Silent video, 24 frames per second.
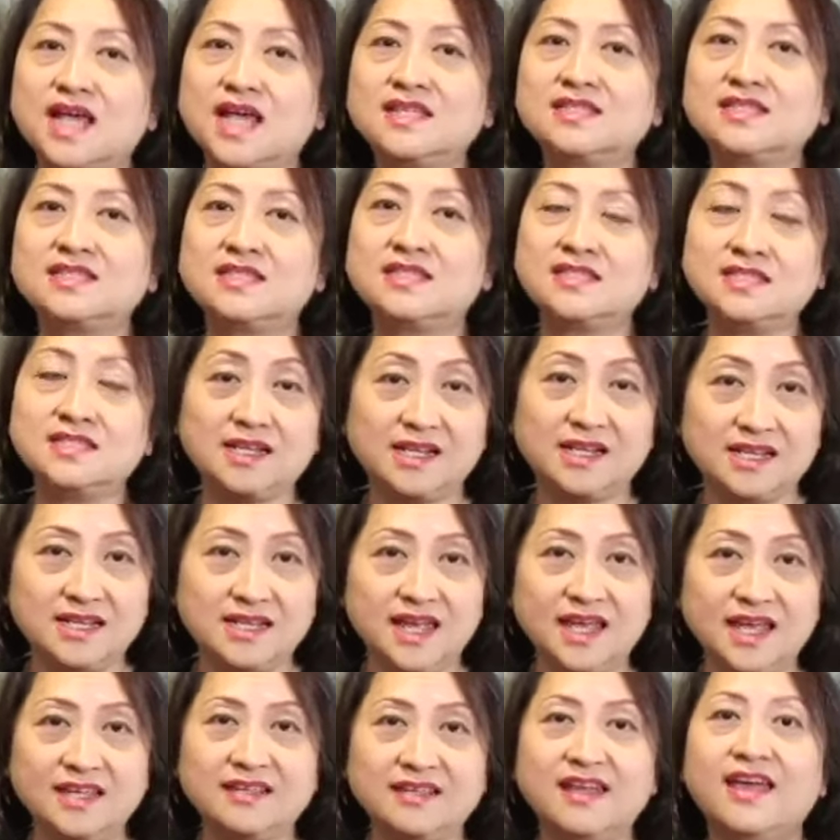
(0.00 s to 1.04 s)
Tan City
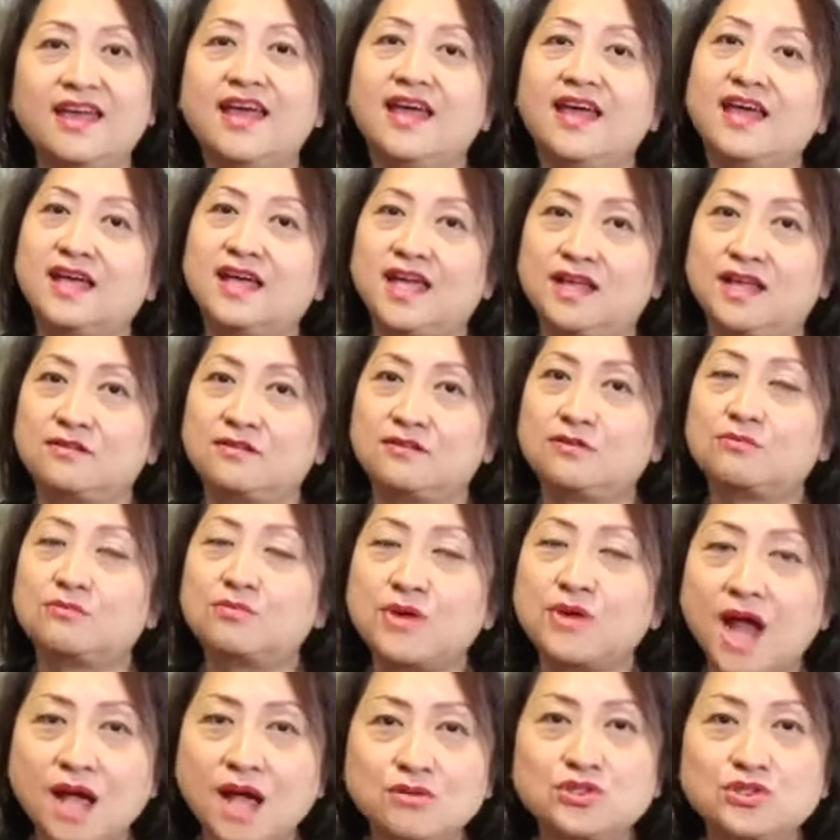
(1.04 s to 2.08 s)
Clinic,
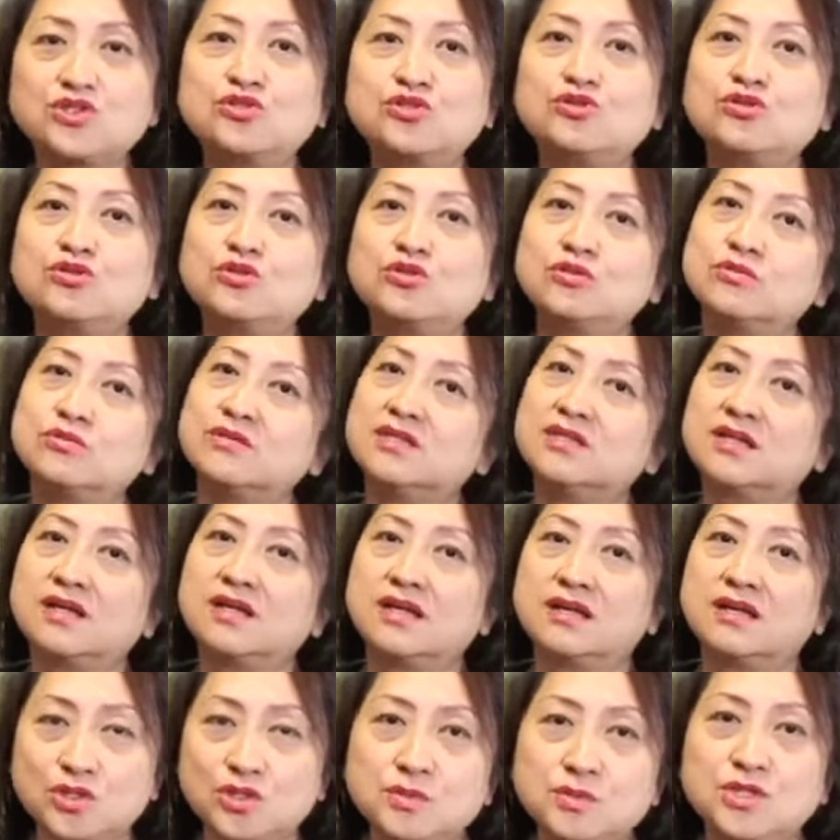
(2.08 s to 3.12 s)
and browse through
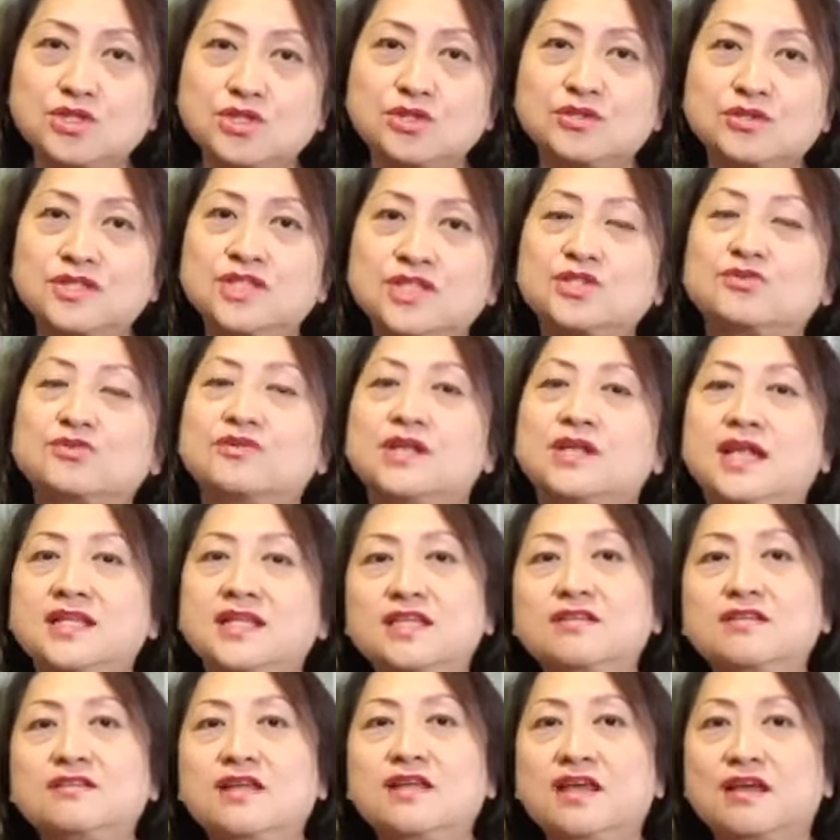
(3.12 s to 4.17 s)
the endometriosis
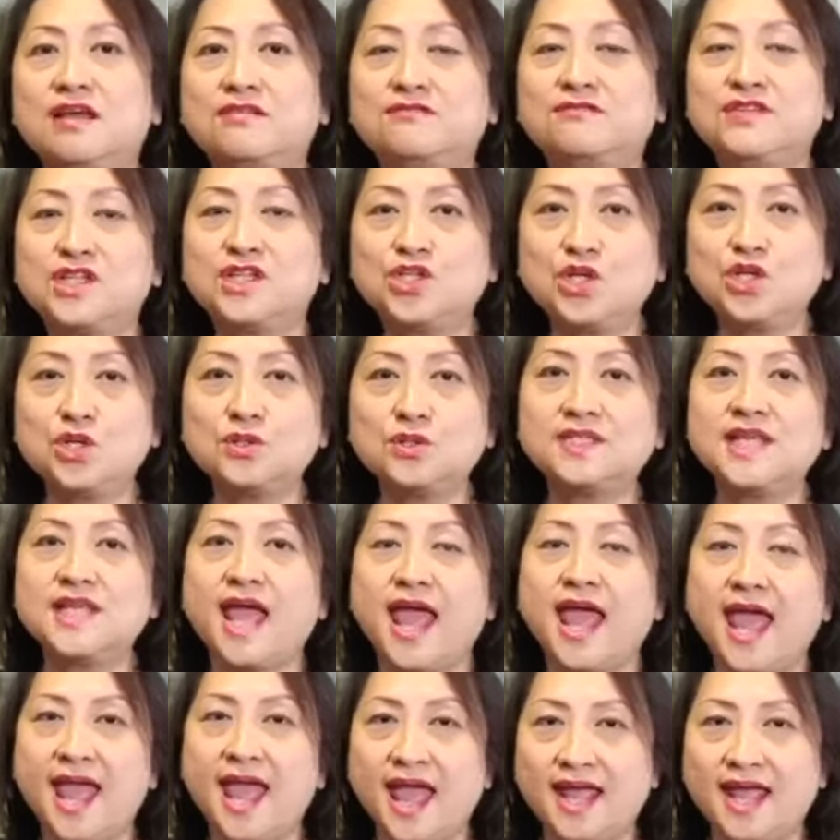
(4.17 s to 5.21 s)
related videos,